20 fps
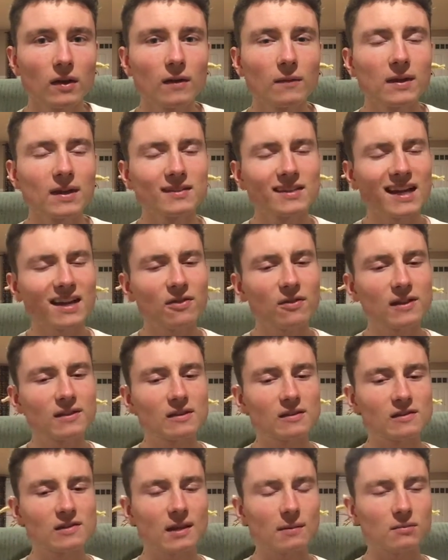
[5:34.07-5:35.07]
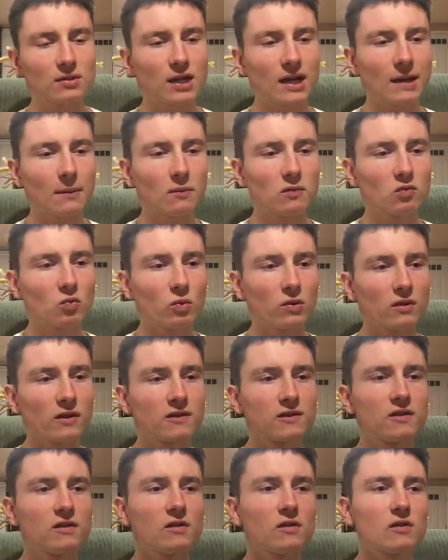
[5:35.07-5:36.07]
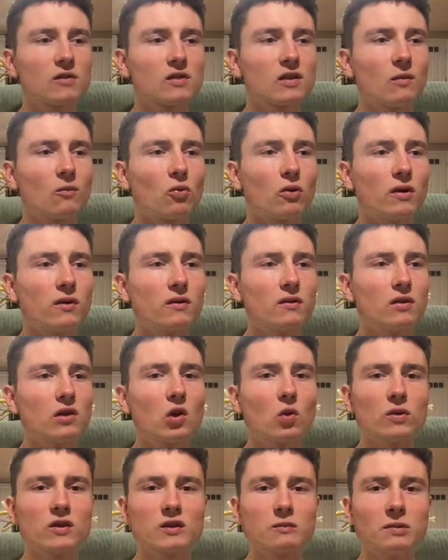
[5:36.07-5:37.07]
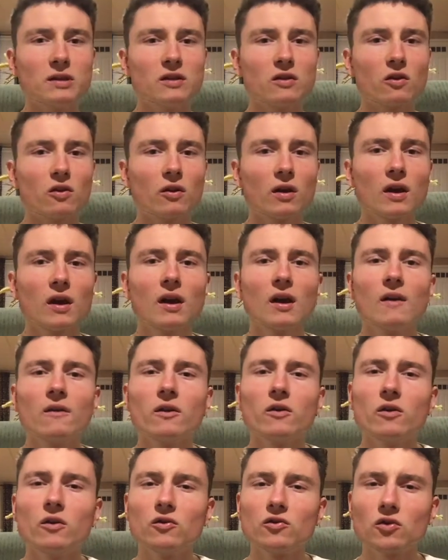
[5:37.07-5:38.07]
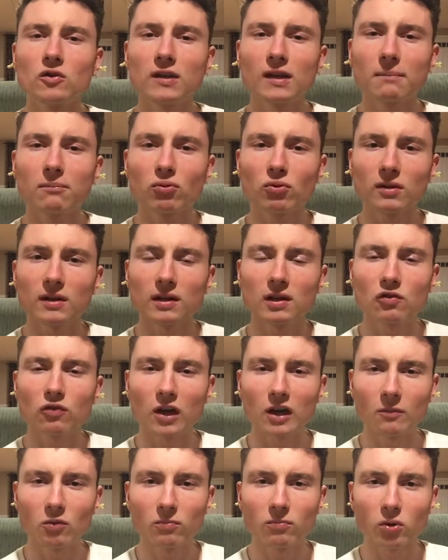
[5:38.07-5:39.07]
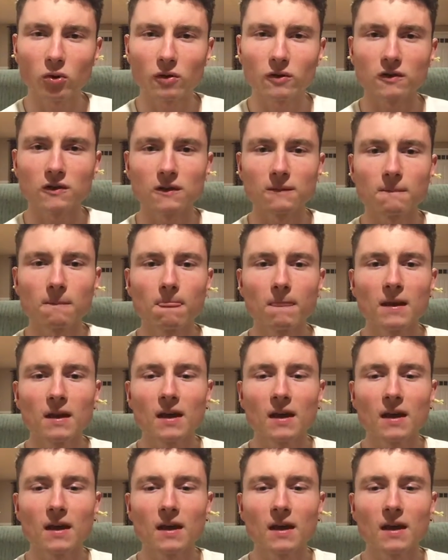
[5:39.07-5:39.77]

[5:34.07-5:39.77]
Because I think that sometimes when we're listening to someone, a speaker, they're usually a pretty credible person,